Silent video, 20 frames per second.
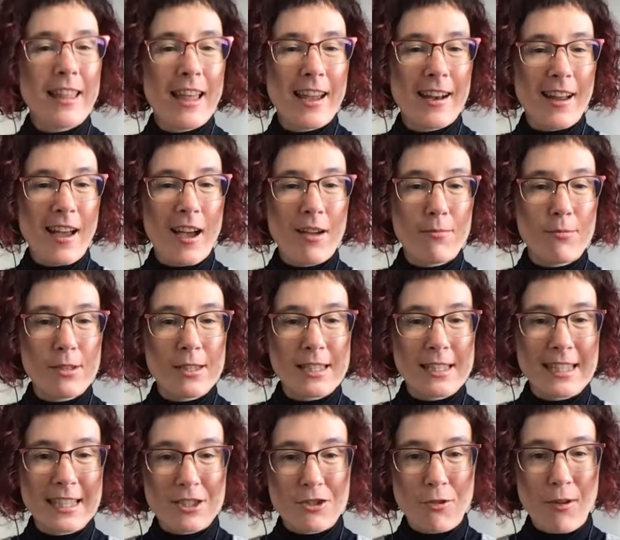then I would
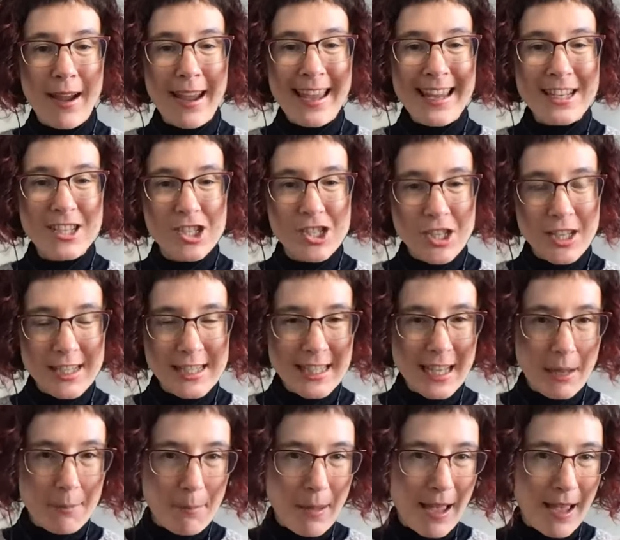try and just
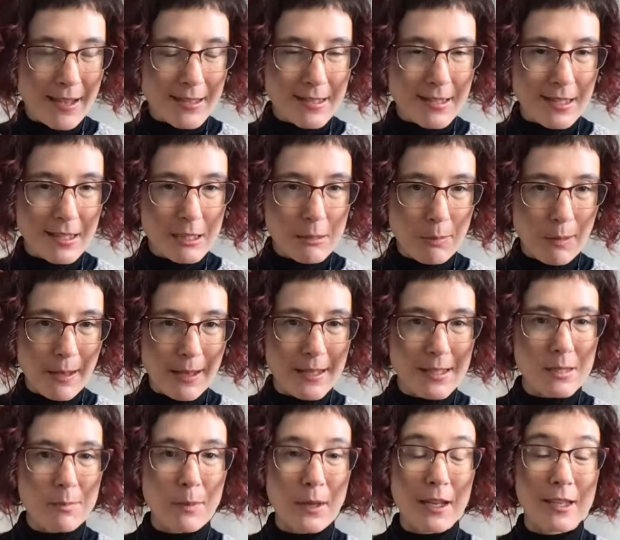get past this
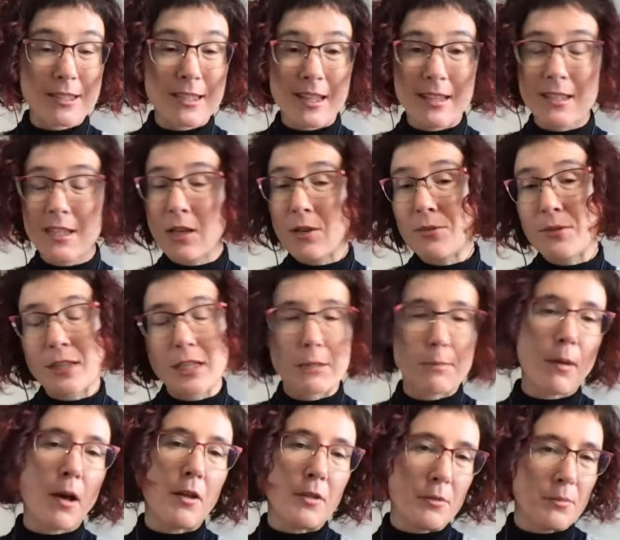place because that's the only
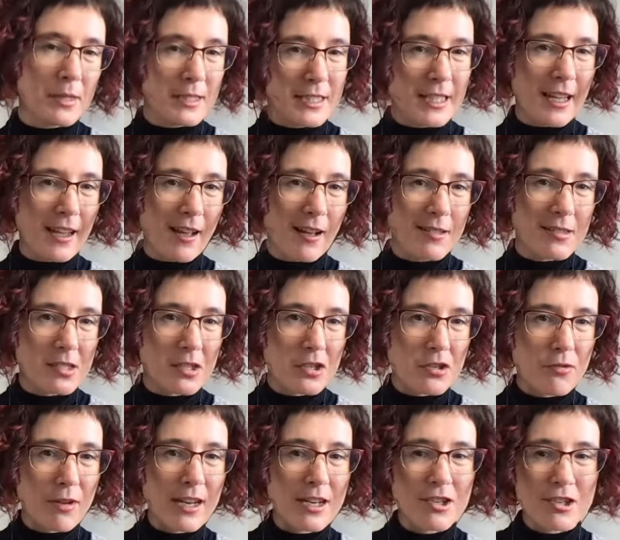spot that will take
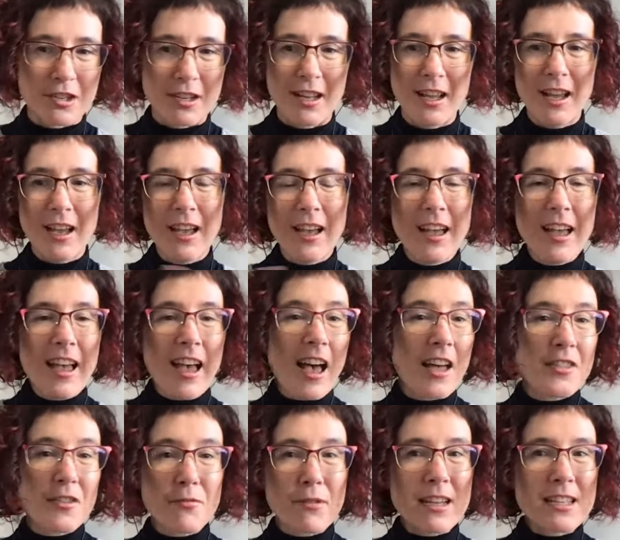concentration.
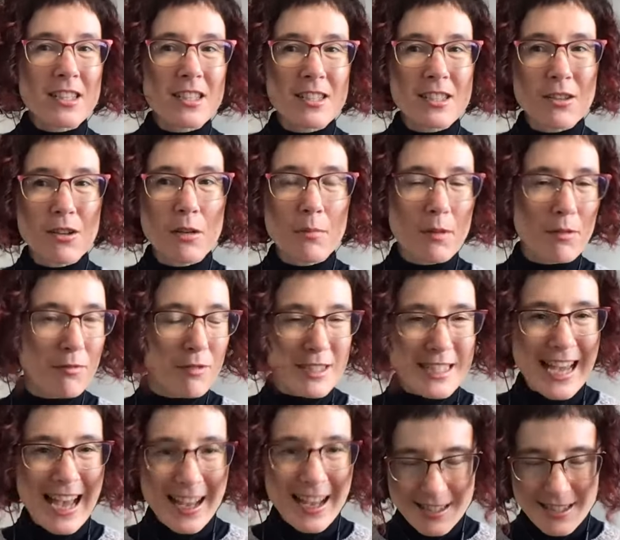And the rest is going to be
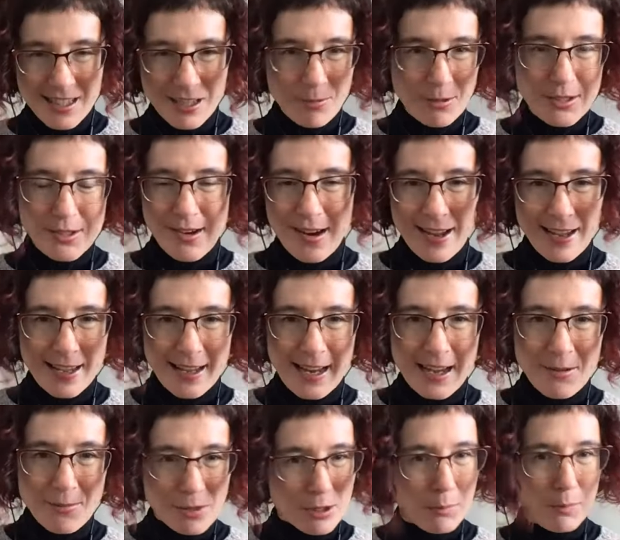fantastic when you're hanging
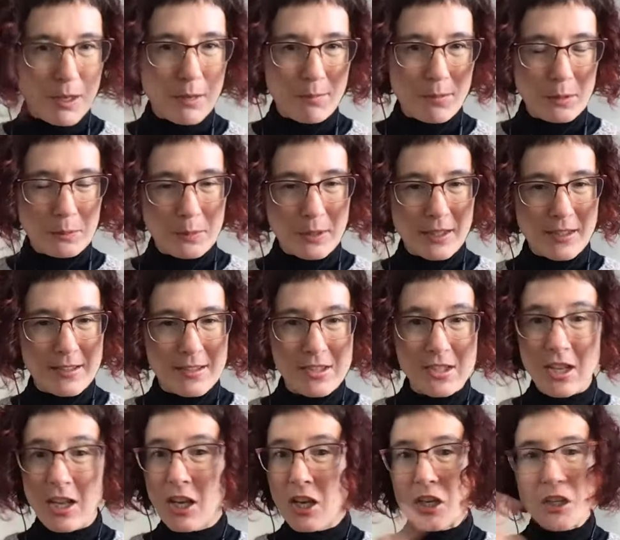out with people
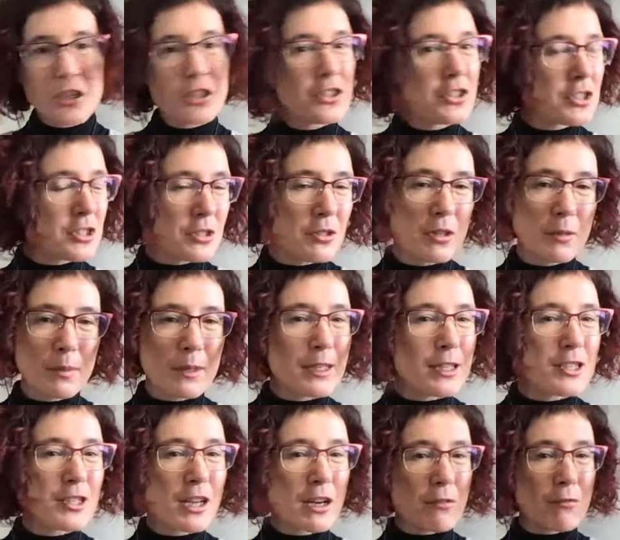because you're just going to be
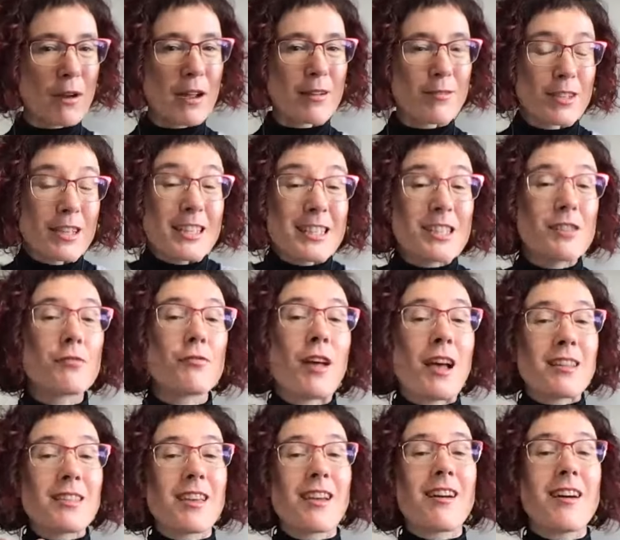knitting around. It's in
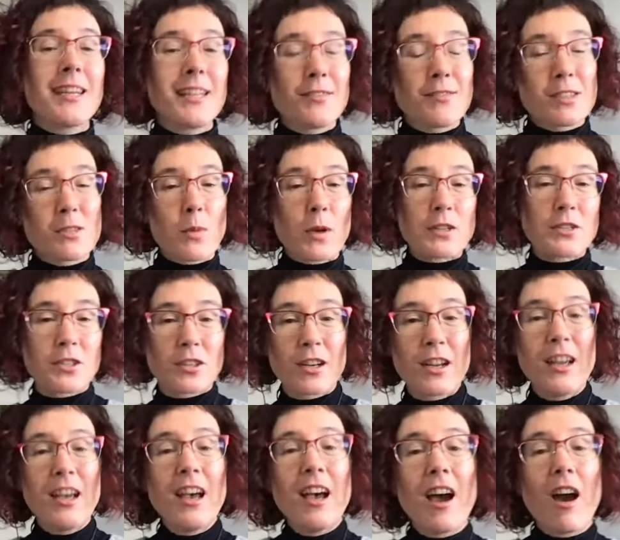fact the kind of sweater
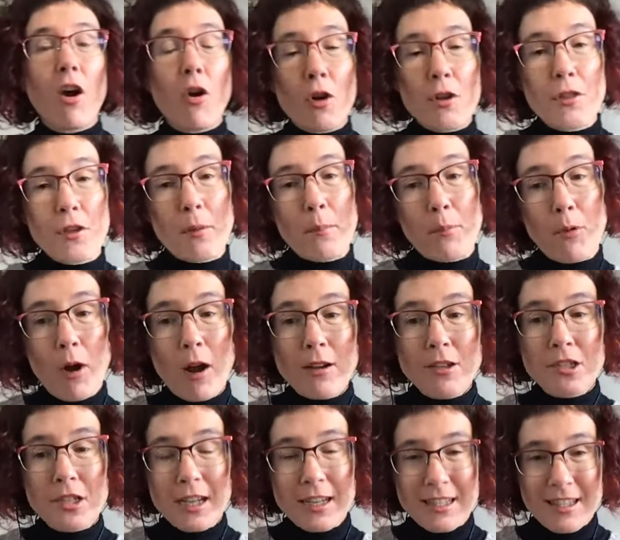or the
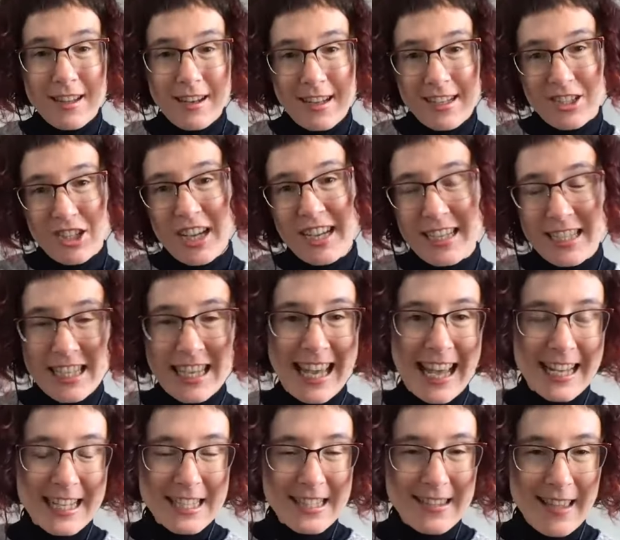project that I take to
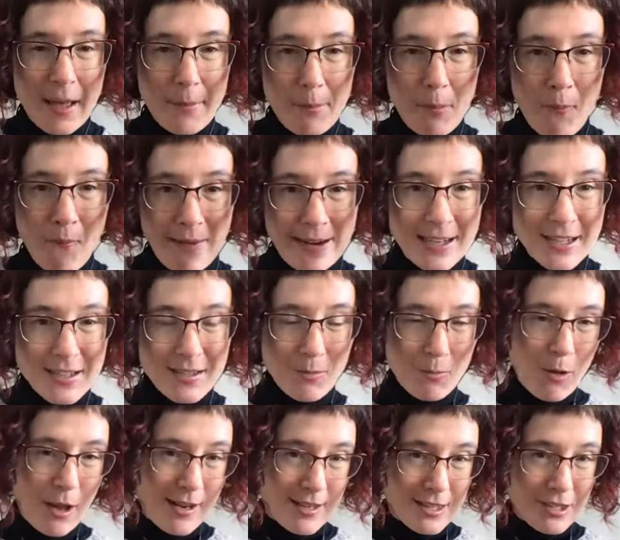get to that point
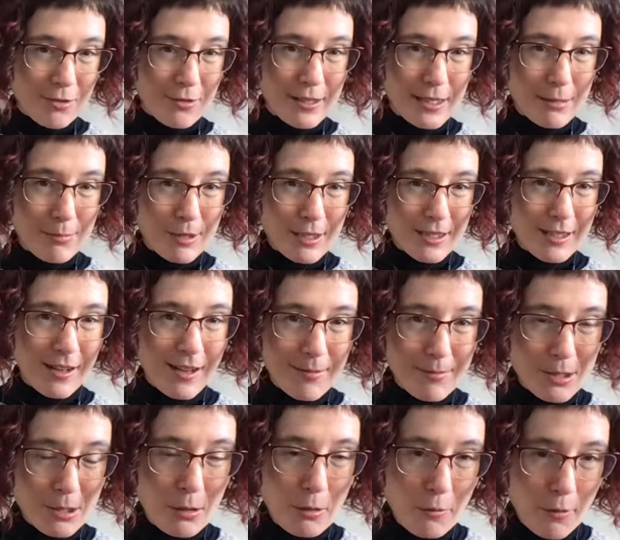when it's Christmas
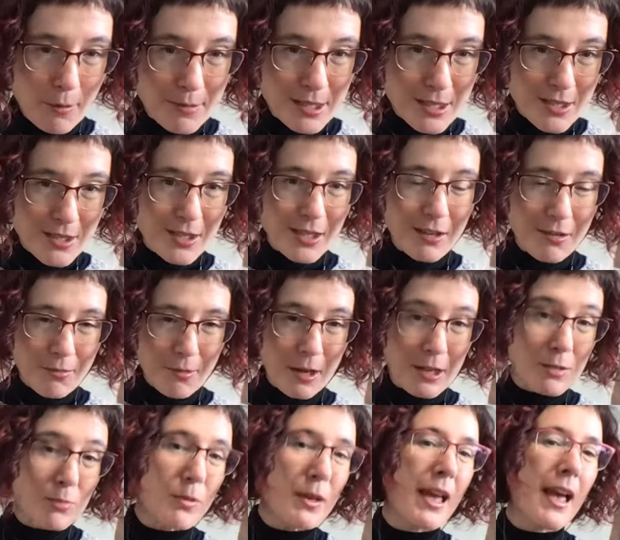time. So if I'm sitting,
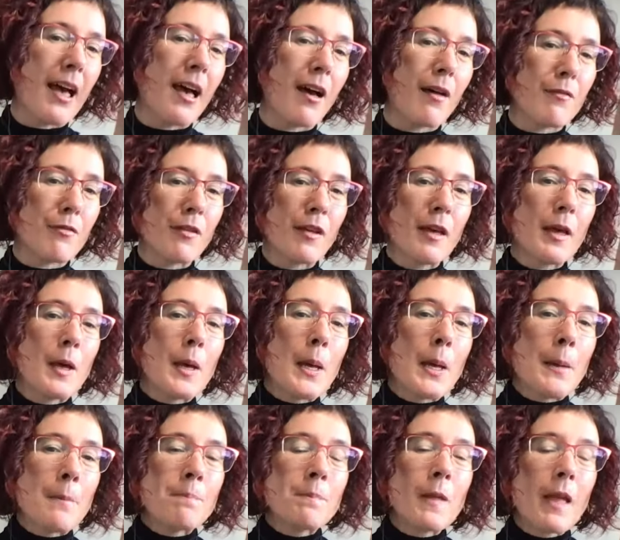because we have
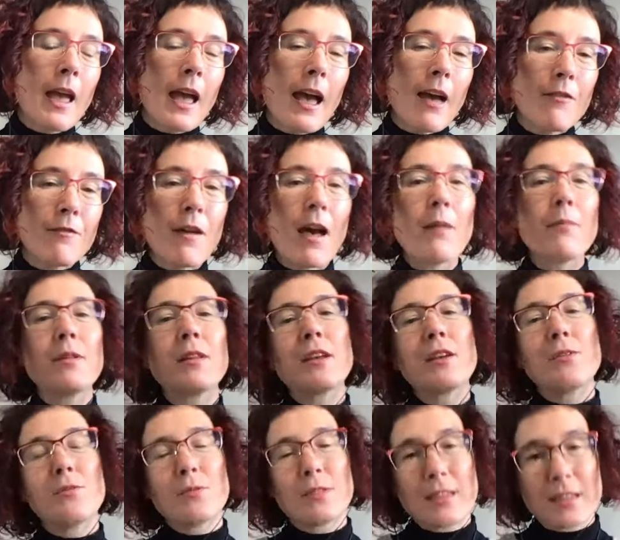a
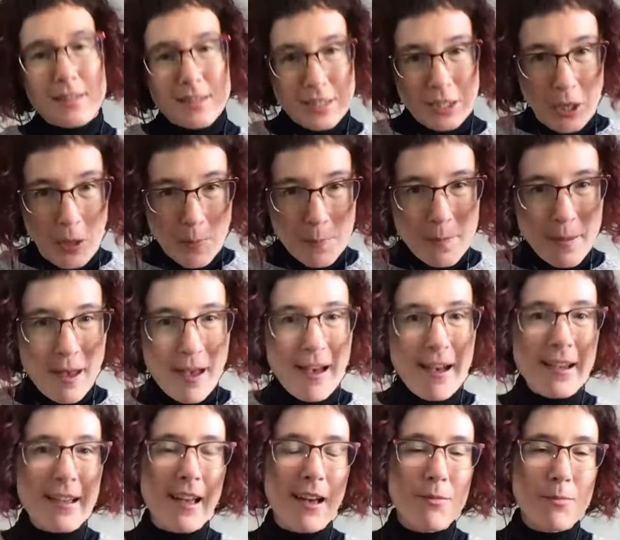family who tends to come
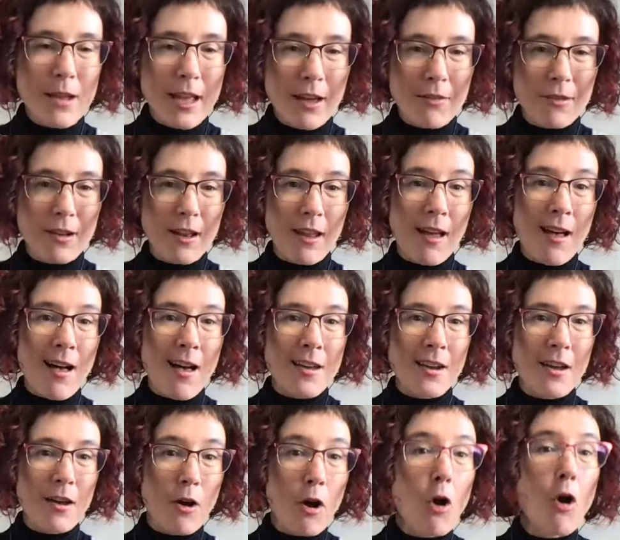back and we have a
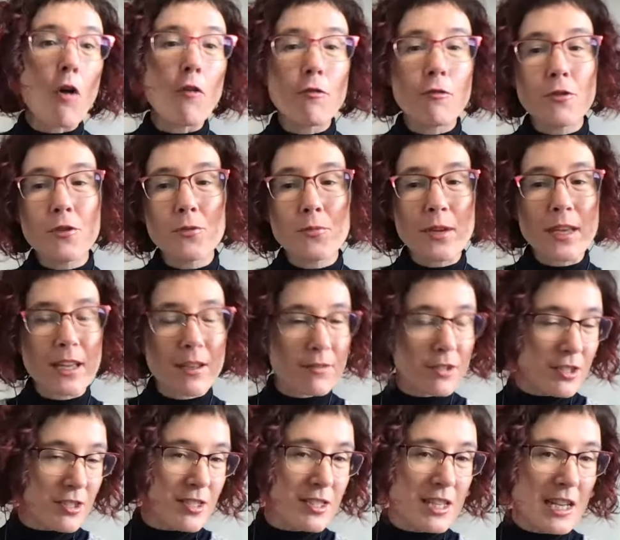lot a, a full week
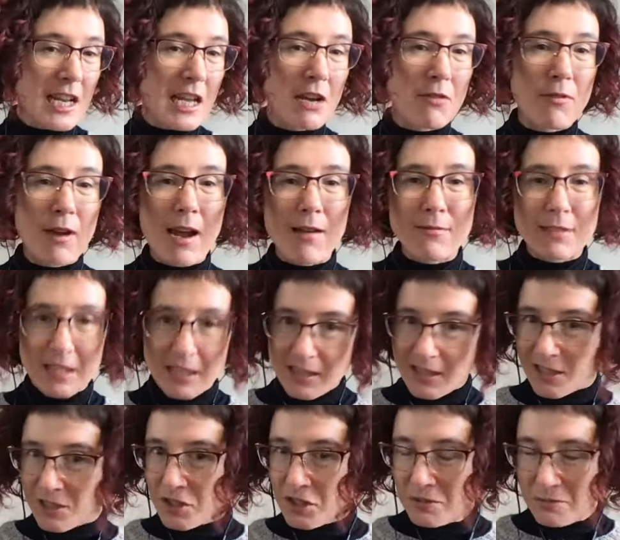of just sitting around
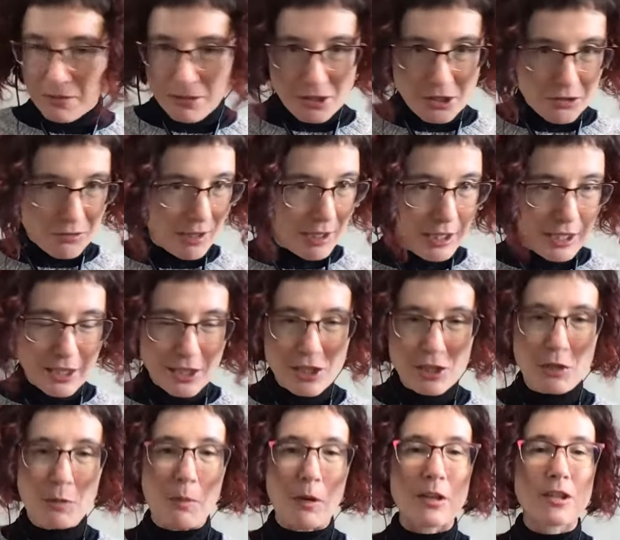eating too much drinking
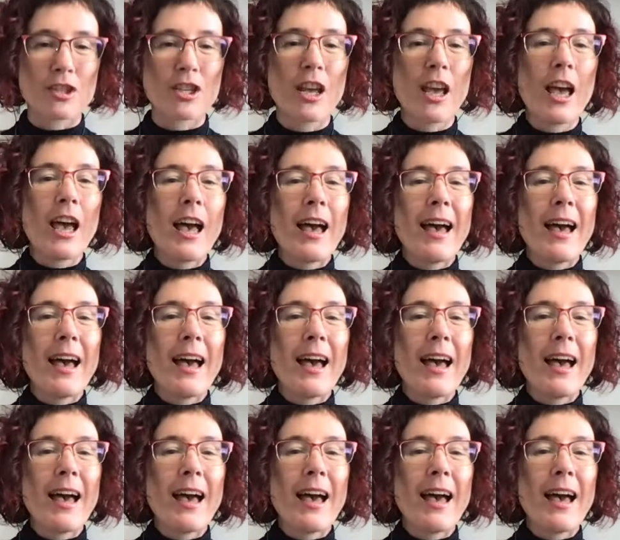too much